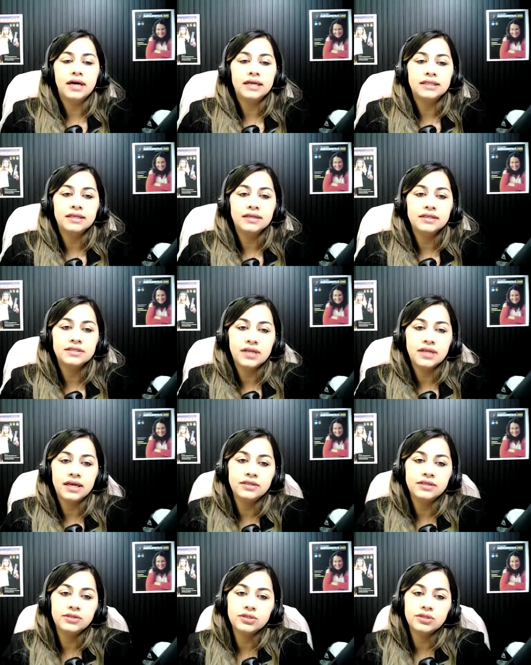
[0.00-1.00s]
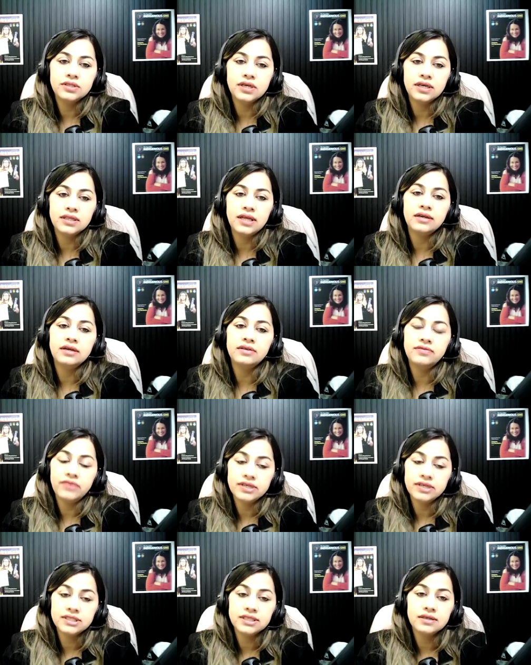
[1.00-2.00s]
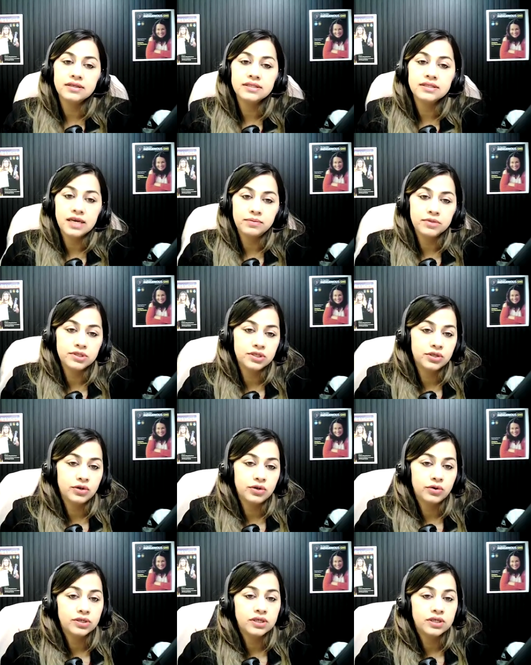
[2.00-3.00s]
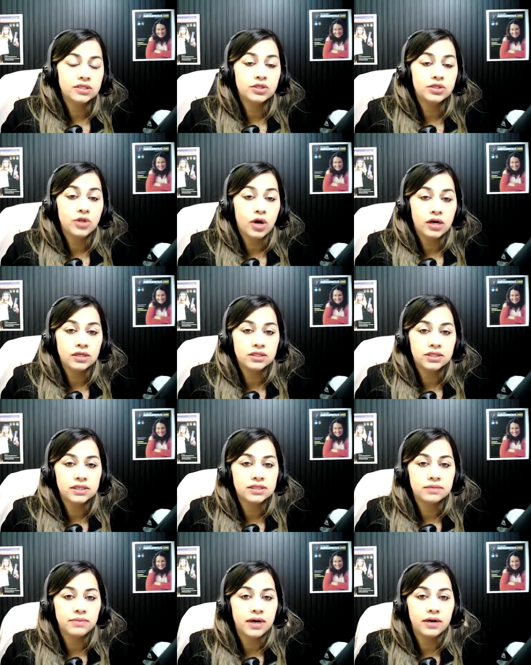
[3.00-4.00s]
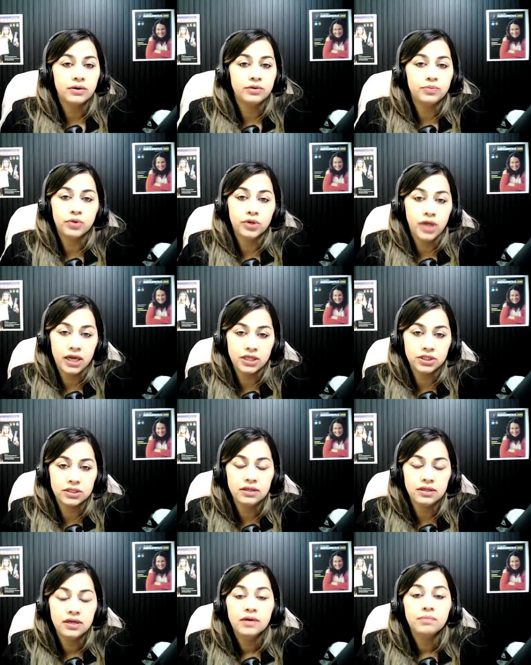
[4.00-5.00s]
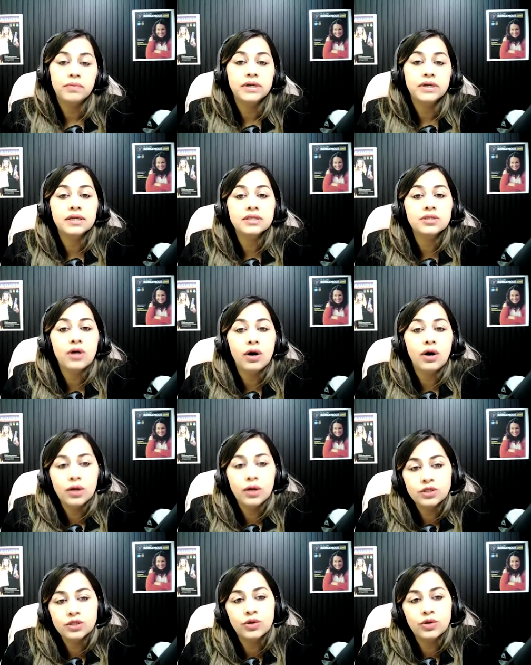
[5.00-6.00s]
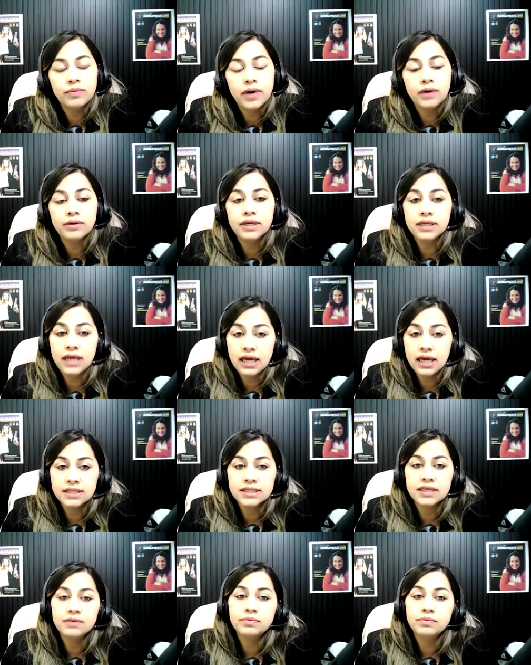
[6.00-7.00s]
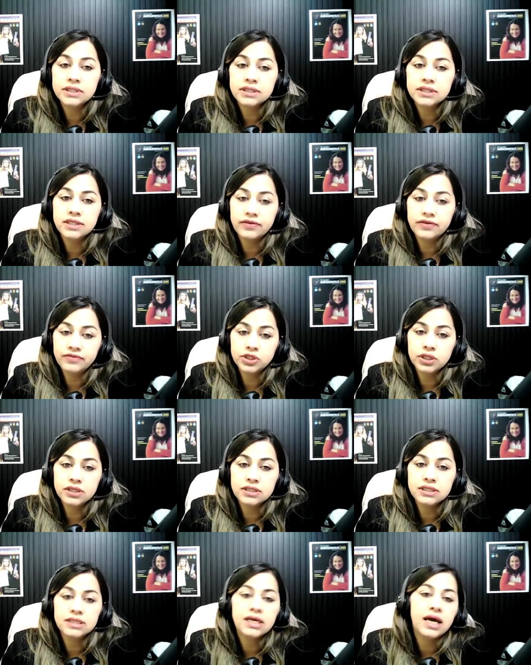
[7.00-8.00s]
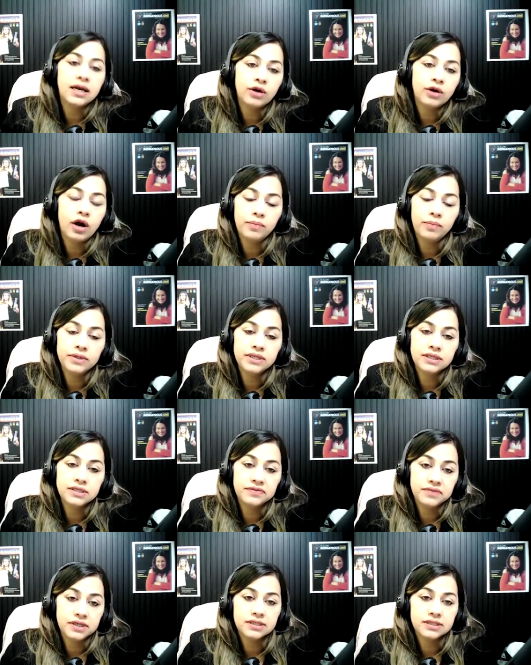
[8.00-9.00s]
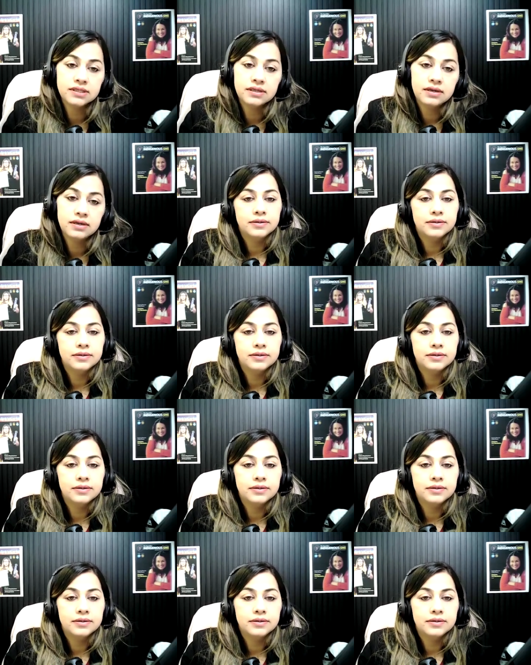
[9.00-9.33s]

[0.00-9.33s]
I think it's right to say that investing in cybersecurity is not just about protection, but it is also about enhancing business efficiency and competitiveness.